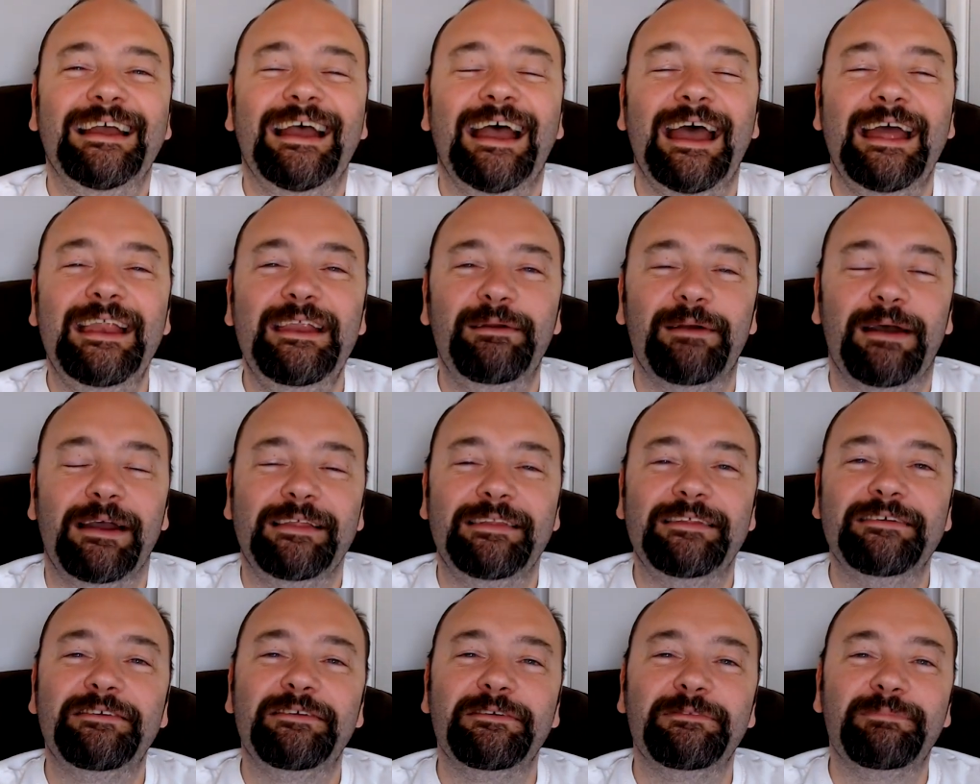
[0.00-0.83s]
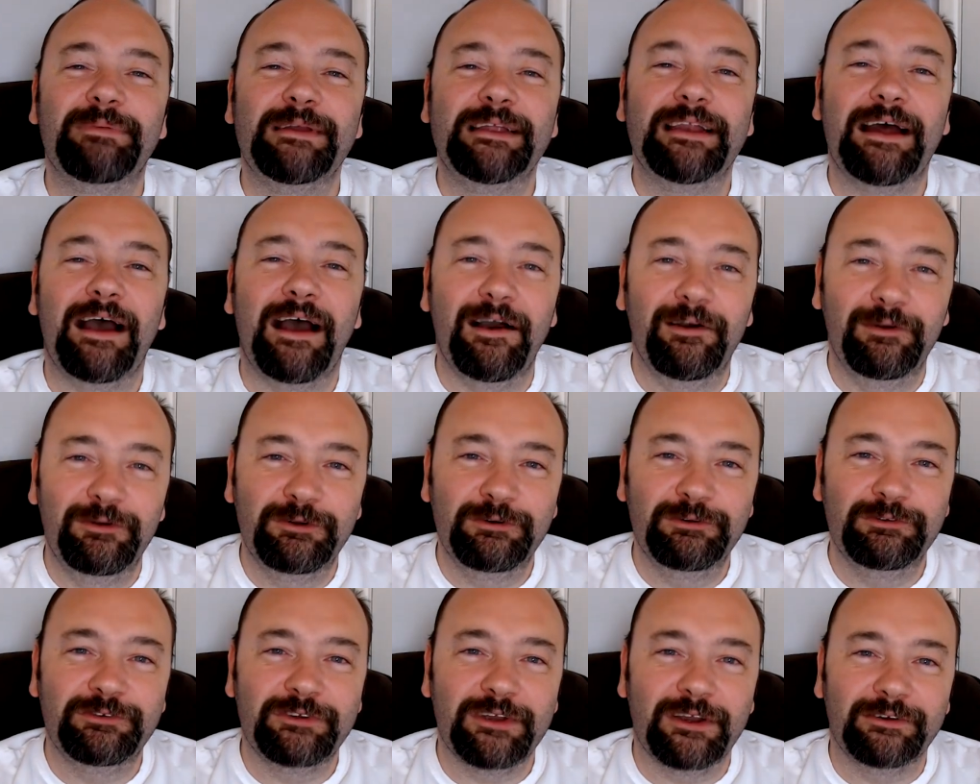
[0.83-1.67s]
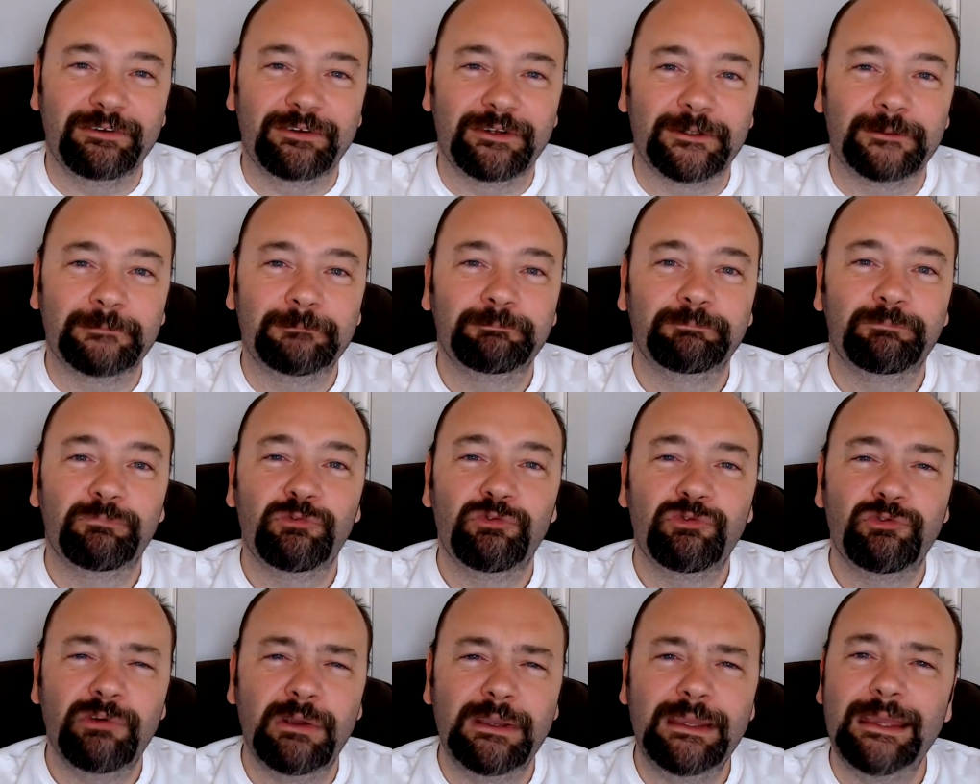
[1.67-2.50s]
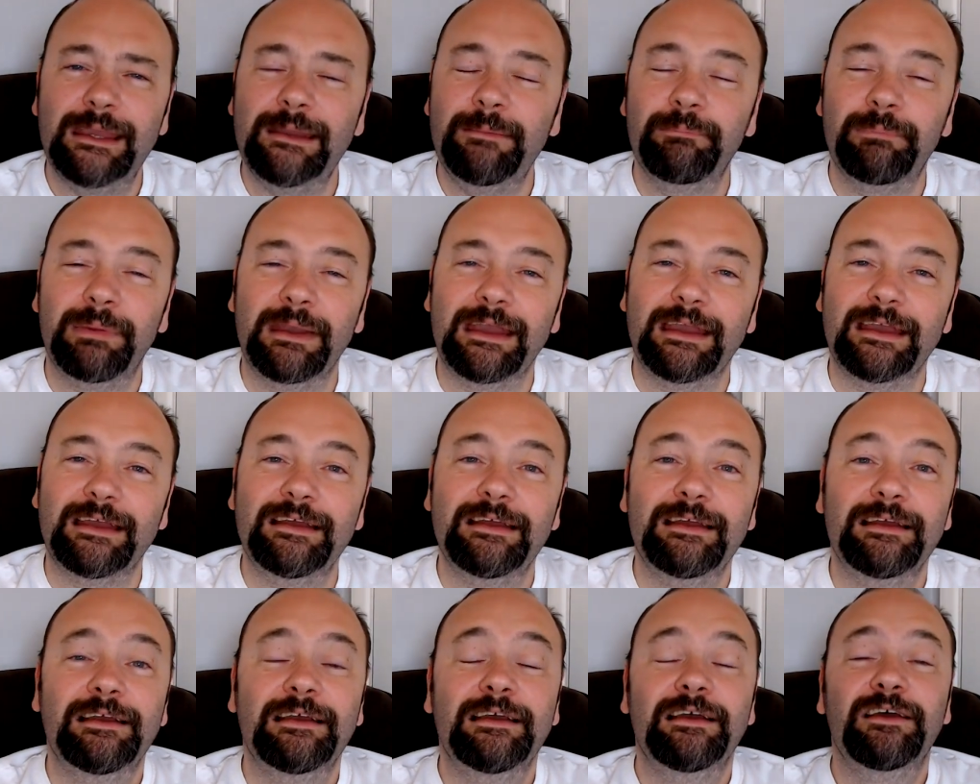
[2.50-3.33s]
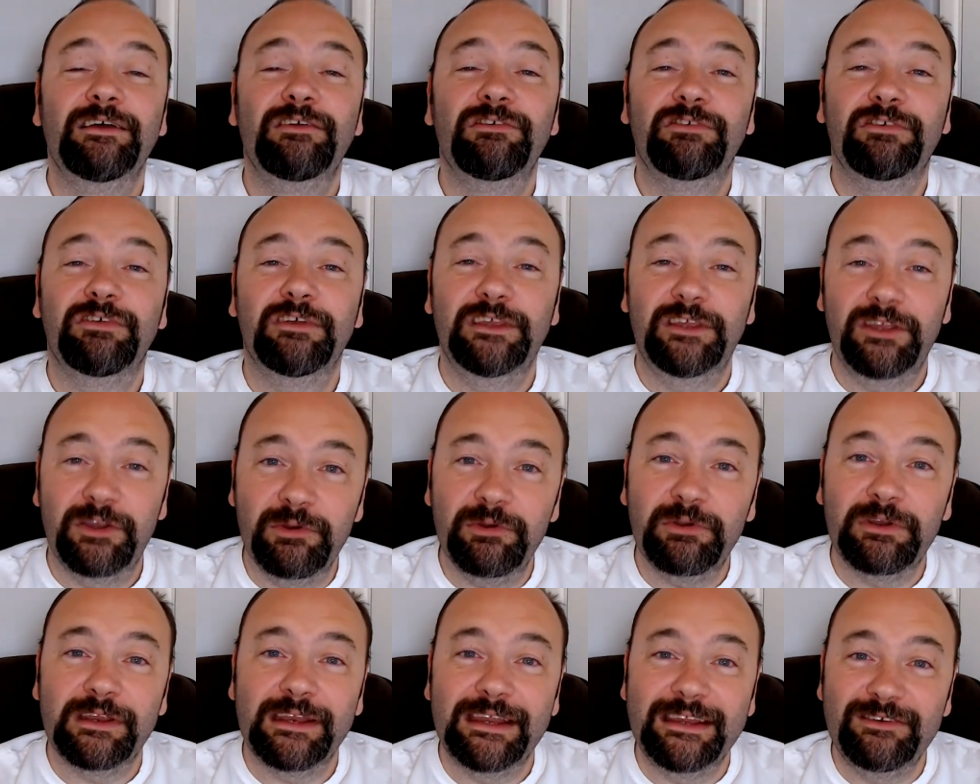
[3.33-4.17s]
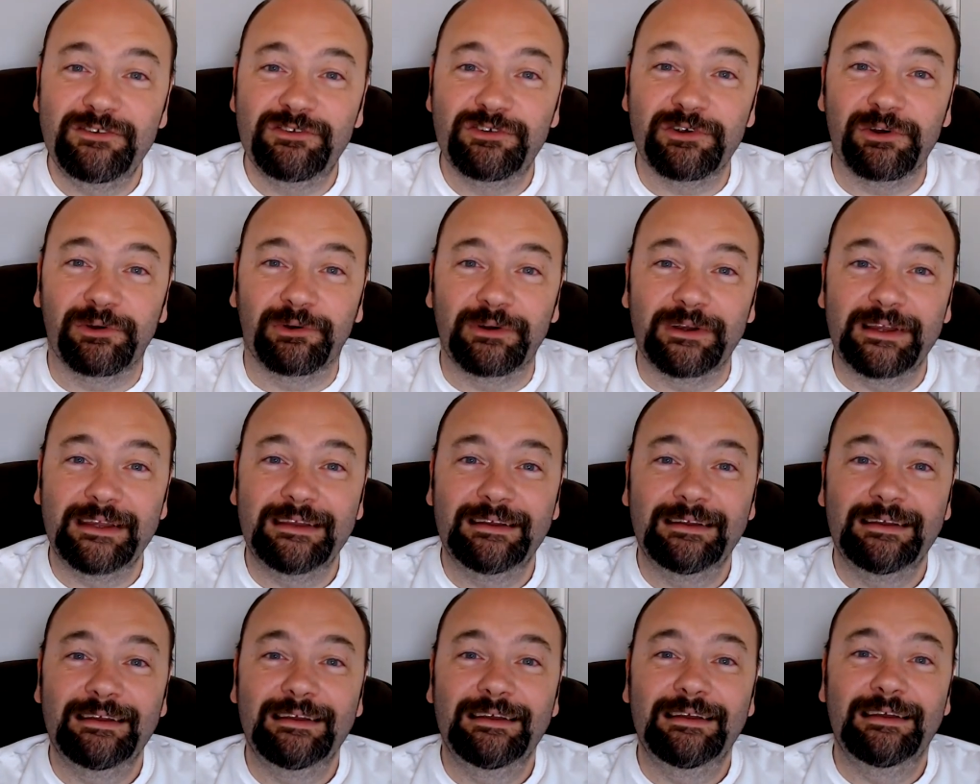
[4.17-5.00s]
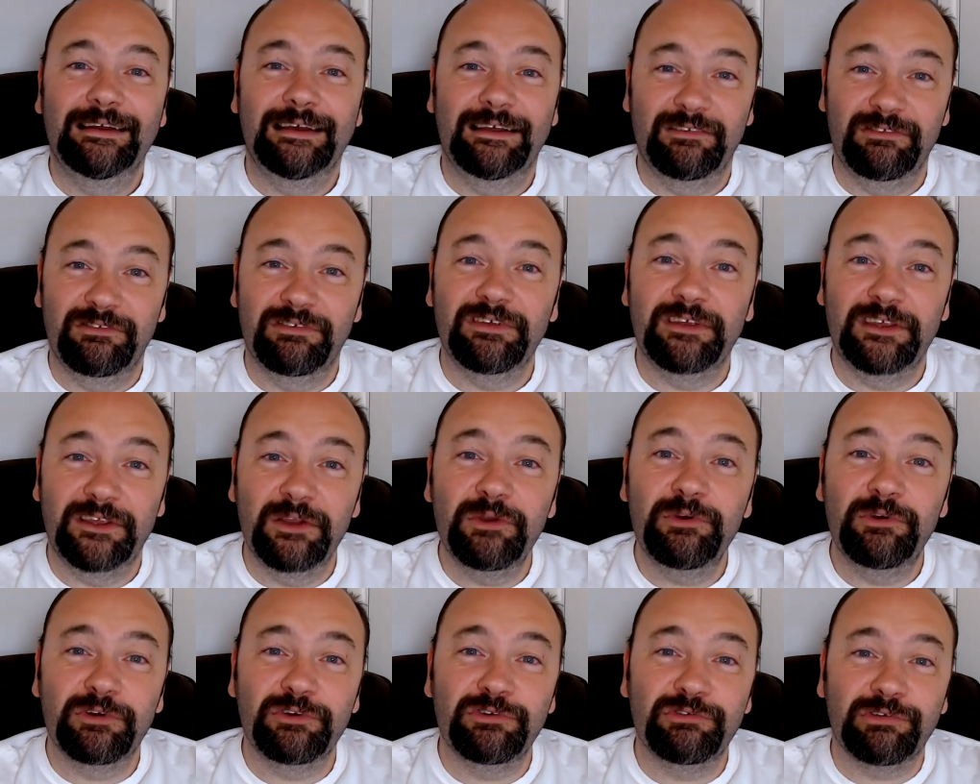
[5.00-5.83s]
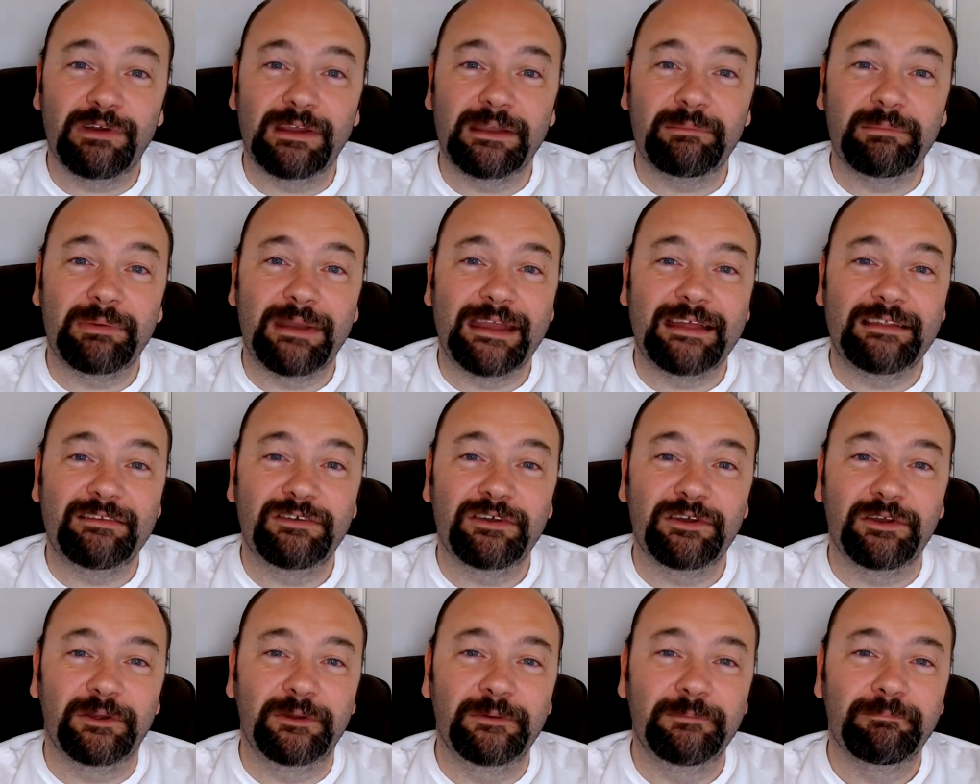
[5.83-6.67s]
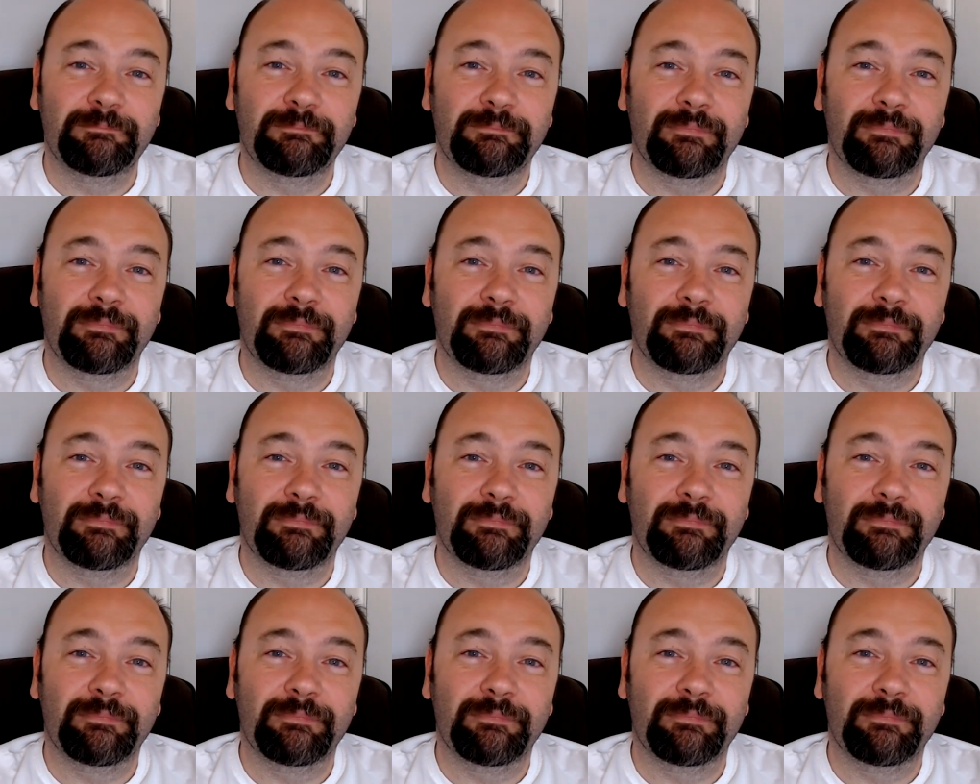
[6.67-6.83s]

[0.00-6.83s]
Anyway, this has been Unclejona drinking beer so you can enjoy, so you can drink beer too.